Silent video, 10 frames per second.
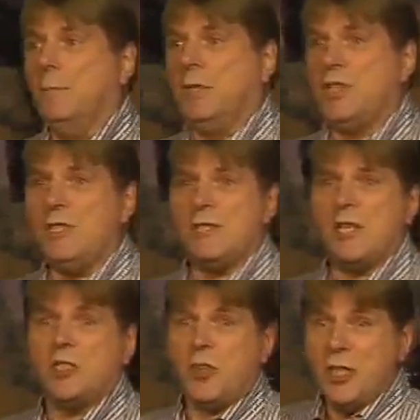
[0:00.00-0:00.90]
But Jesus
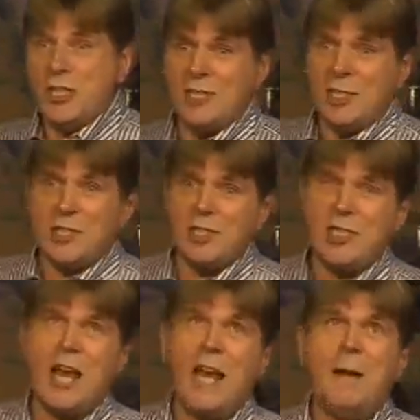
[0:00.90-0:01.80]
says this
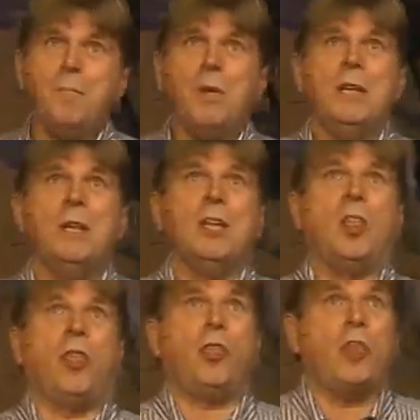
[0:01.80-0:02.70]
same
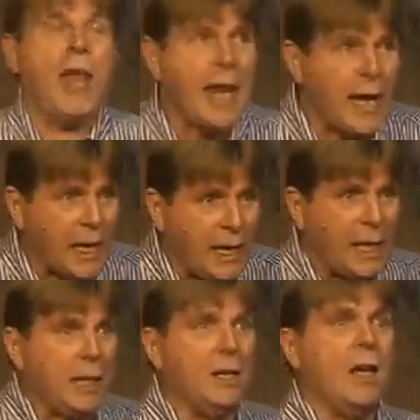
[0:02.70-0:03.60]

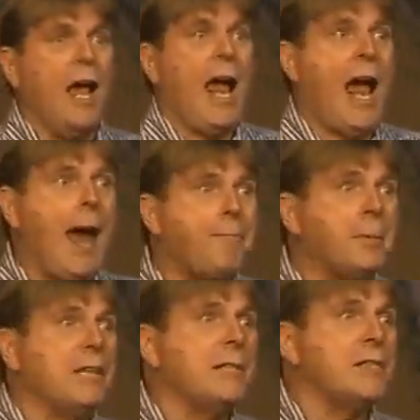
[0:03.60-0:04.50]
thing
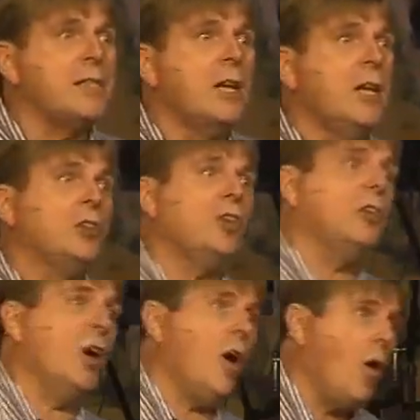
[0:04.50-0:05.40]
happens to
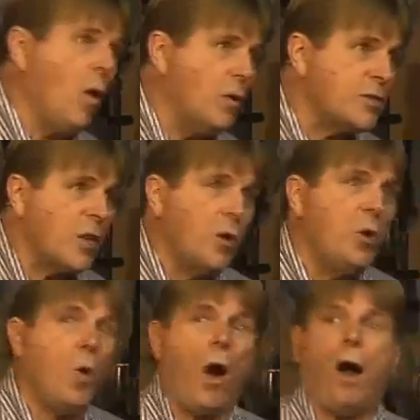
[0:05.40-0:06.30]
those
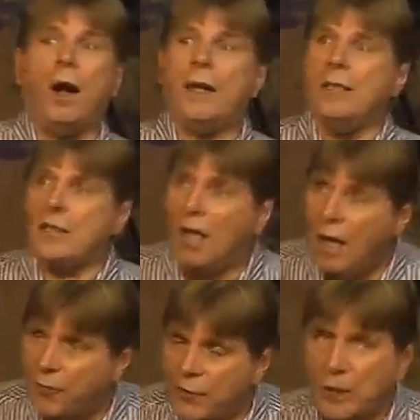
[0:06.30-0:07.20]
who are in
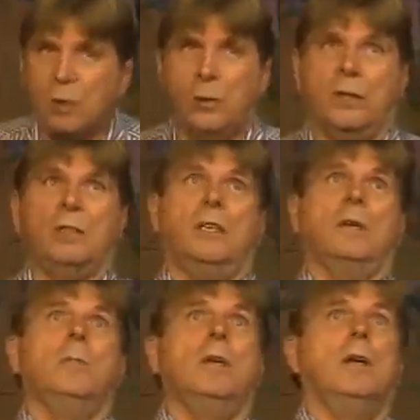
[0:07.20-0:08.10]
covenant with
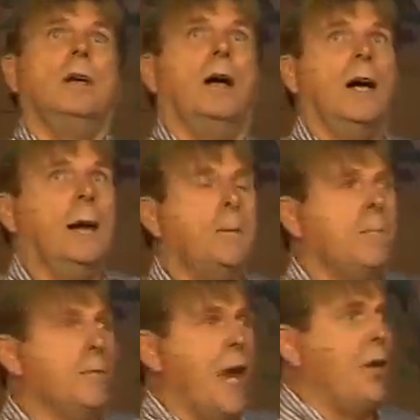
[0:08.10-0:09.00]
Him. Um,
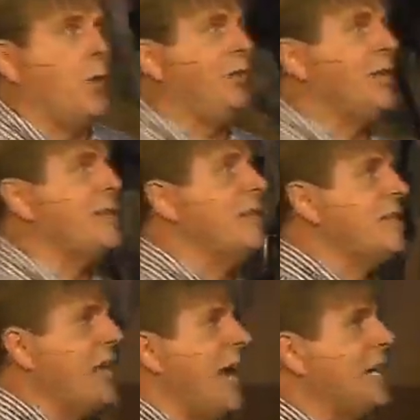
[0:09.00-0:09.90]
and what this is
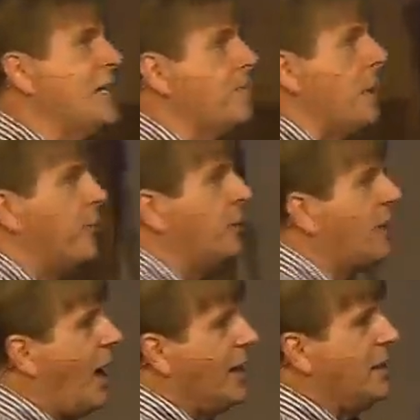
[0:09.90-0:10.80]
saying is people
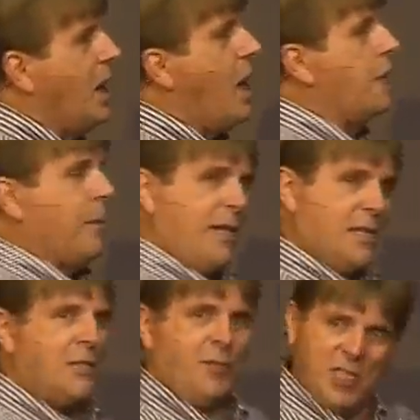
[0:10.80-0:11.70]
die young
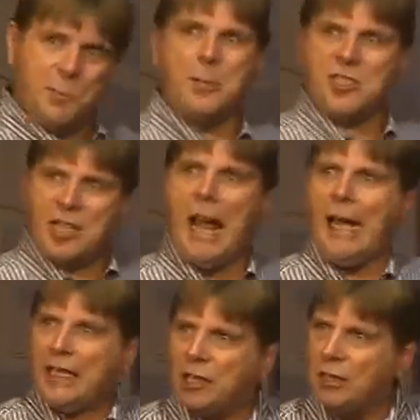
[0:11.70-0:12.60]
because of this
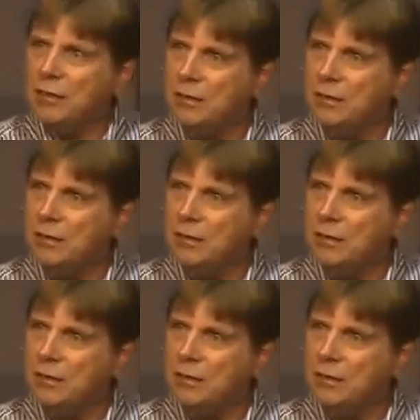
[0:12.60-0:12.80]
mistake.